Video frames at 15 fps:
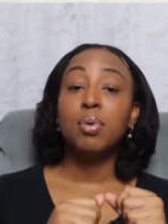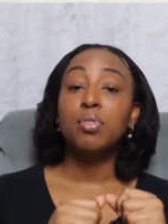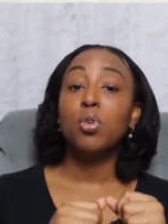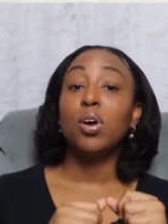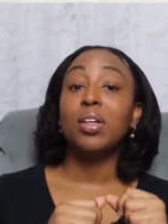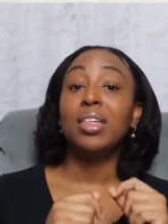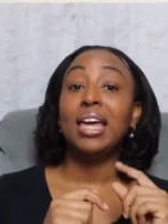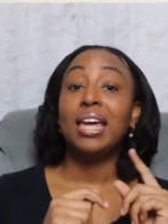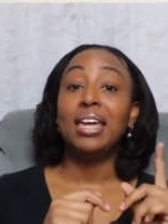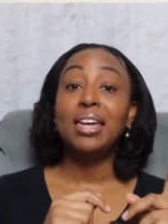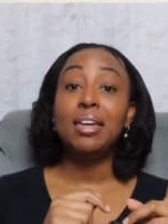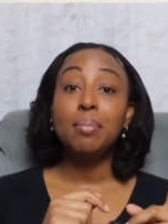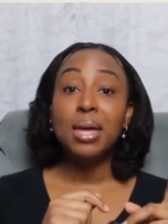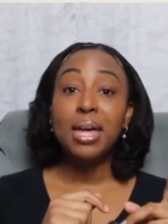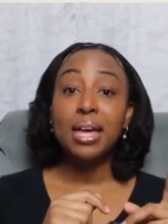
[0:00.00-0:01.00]
before they
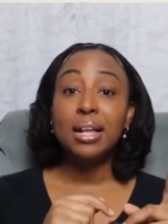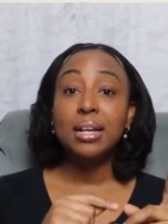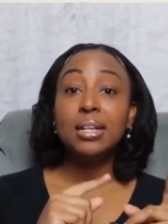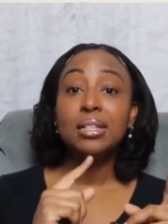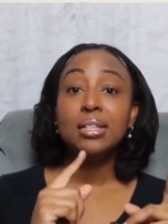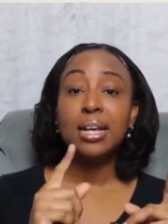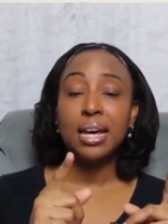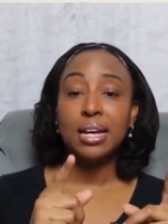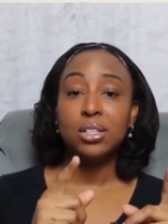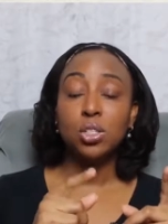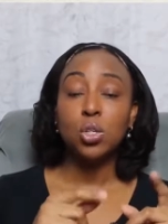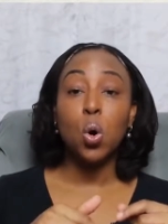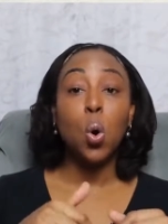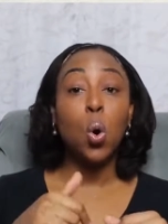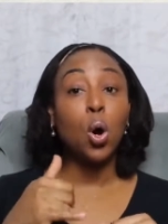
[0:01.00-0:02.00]
email,
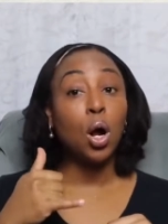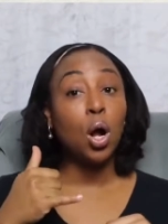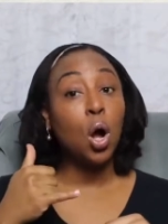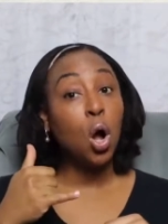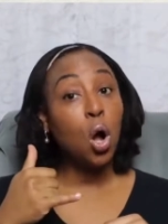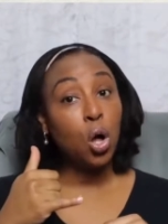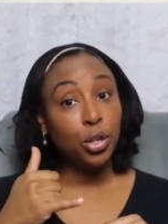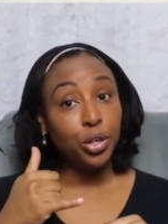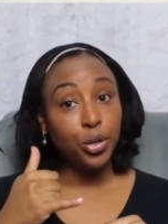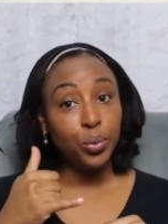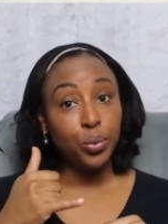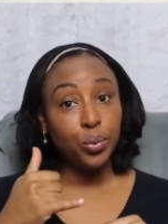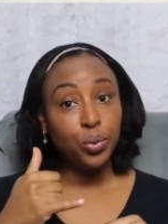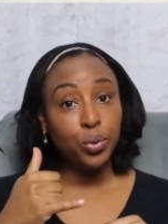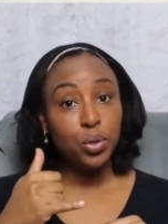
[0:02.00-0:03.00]
text, or call
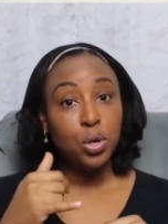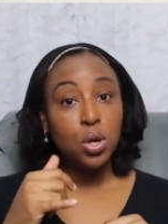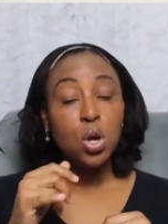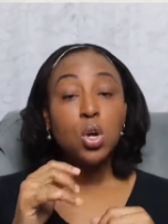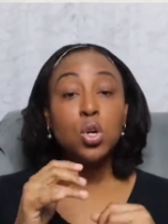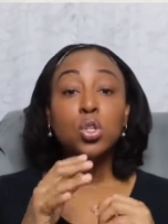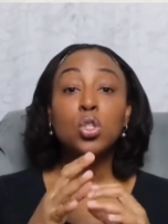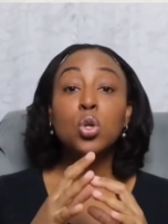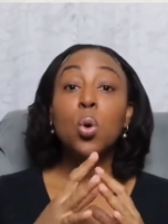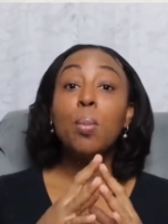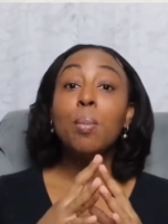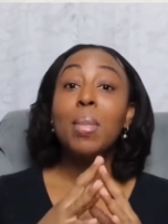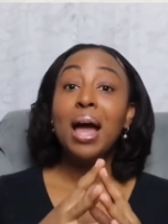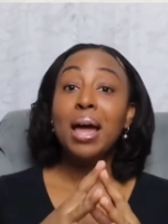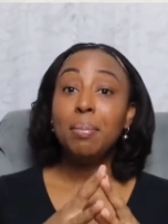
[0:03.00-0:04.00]
you. So
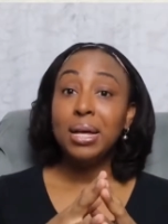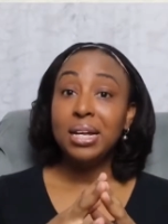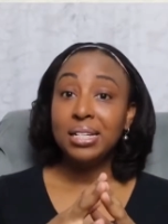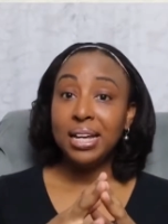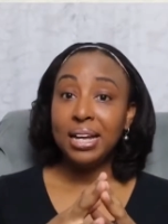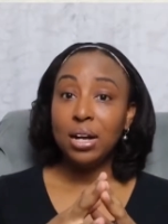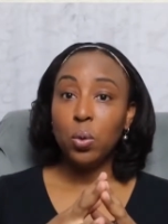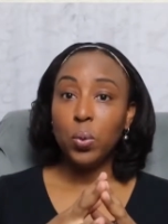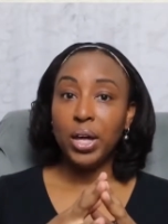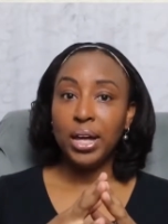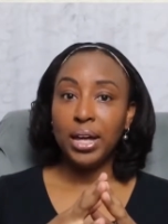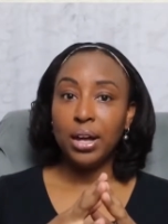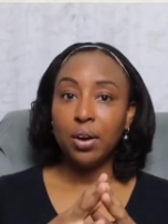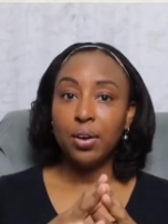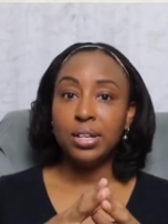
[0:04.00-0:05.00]
my big takeaway
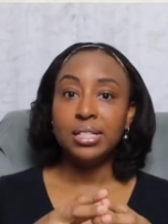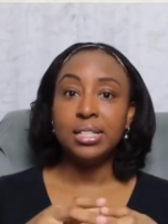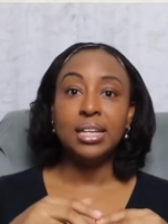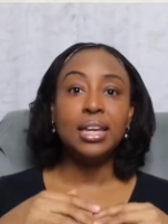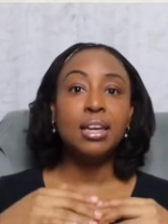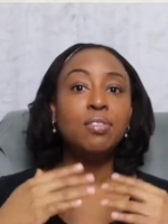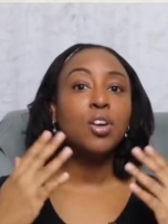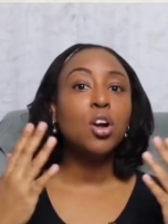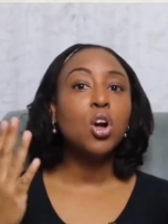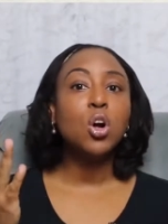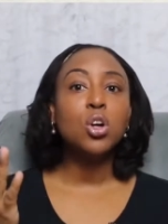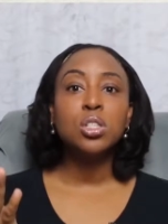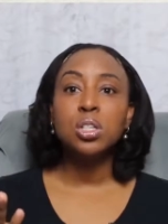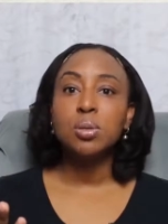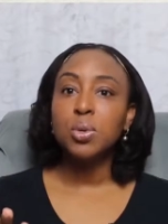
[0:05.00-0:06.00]
here is give your
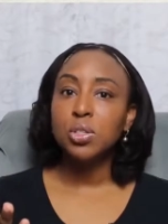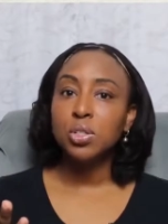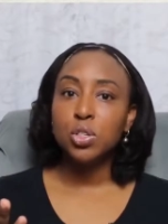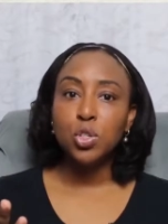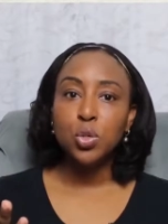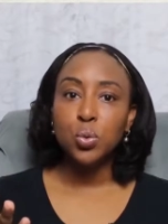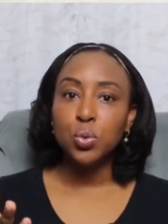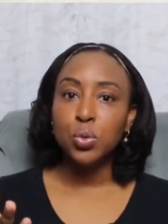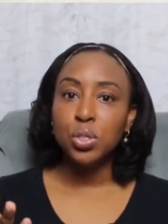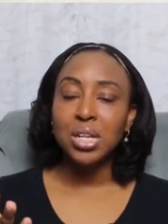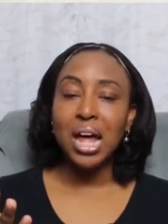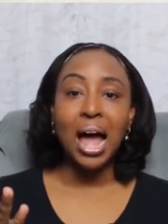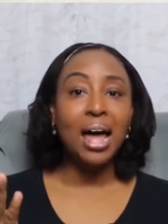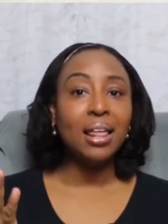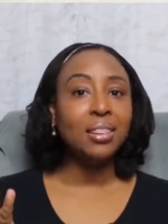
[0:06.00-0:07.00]
customers the tools
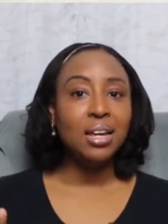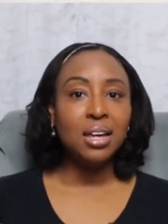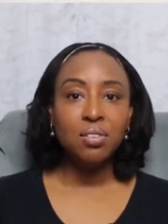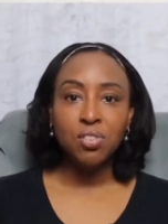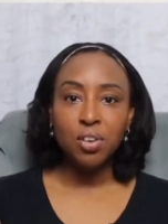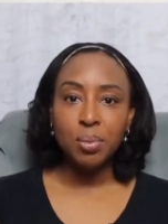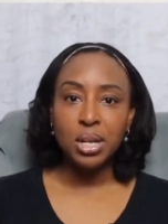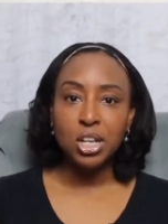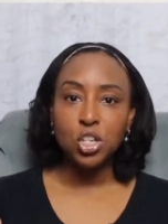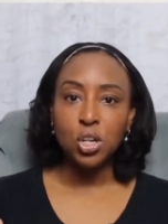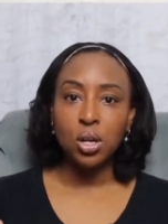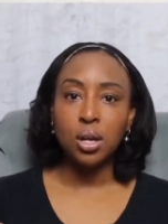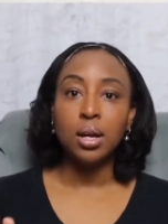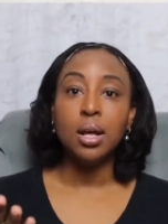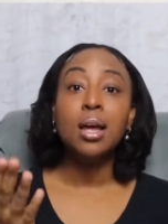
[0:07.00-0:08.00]
and the
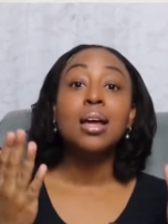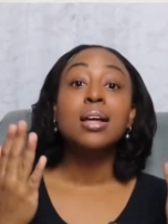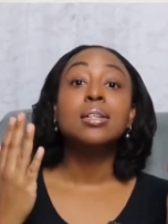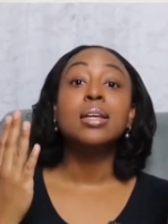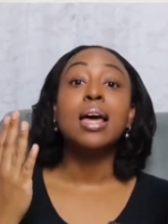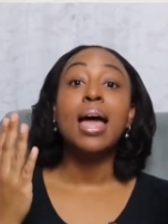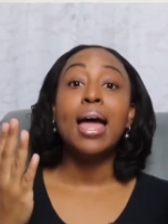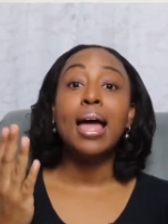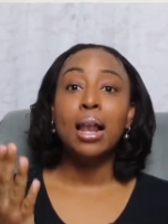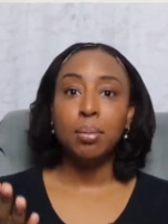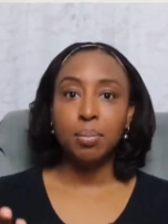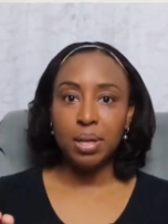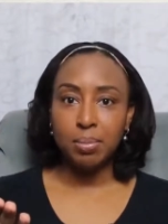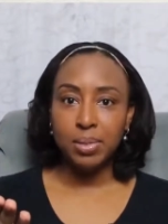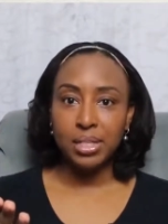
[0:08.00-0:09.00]
information to
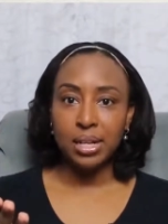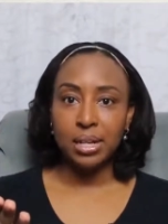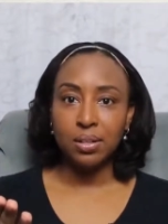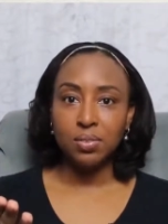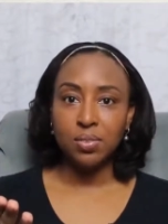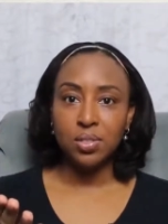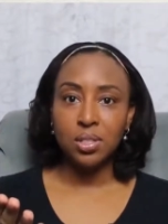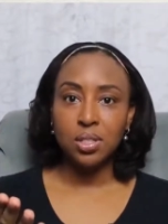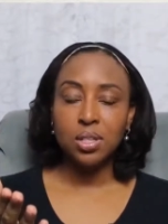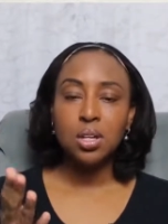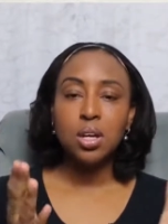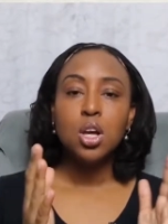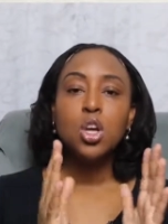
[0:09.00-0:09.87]
help themselves.